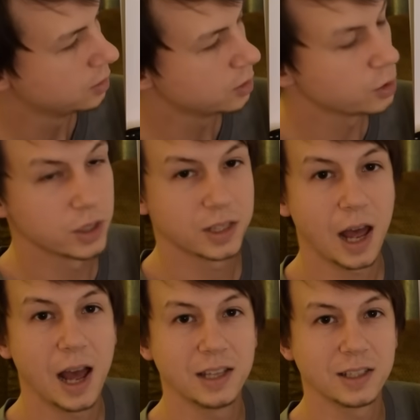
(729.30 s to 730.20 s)
So the
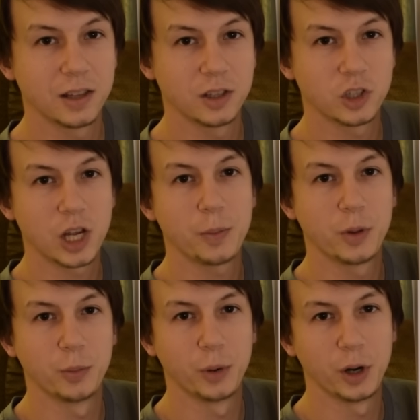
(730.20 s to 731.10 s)
size and the shape
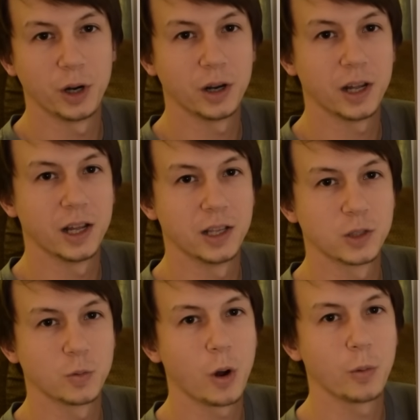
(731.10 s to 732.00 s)
of the bird
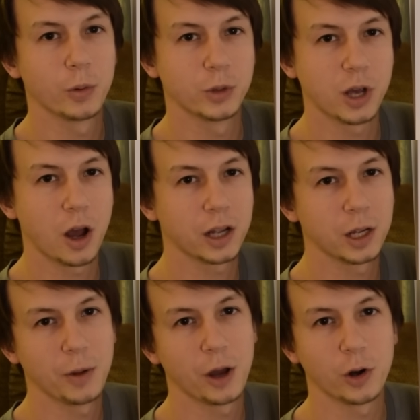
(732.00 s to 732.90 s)
is what we were
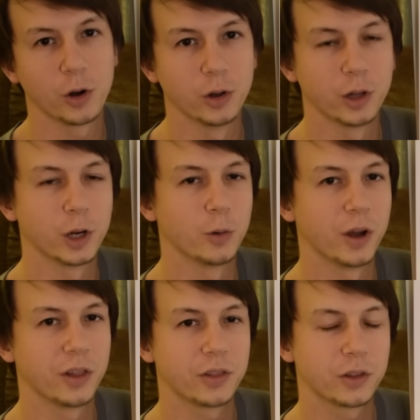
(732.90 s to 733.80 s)
talking about earlier
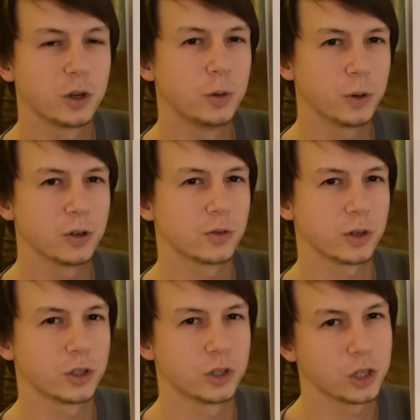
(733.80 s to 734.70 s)
with Coopers
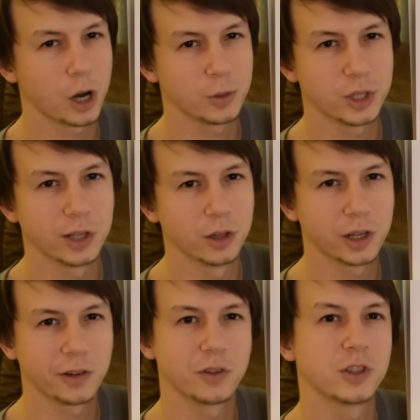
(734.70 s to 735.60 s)
versus sharp-shinned,
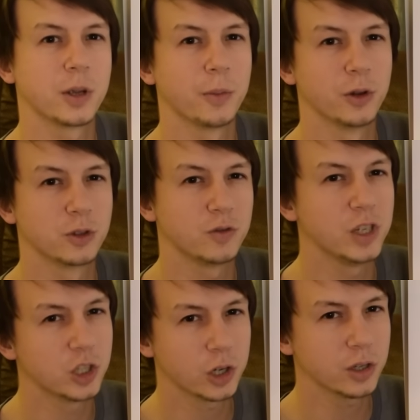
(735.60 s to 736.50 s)
looking for some of those
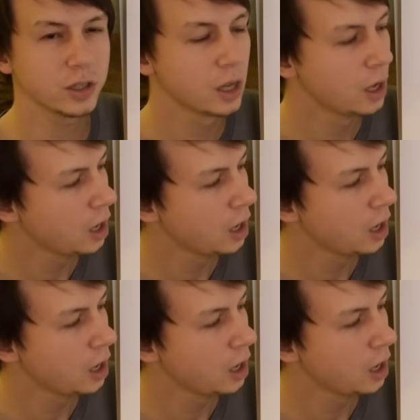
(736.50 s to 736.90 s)
features.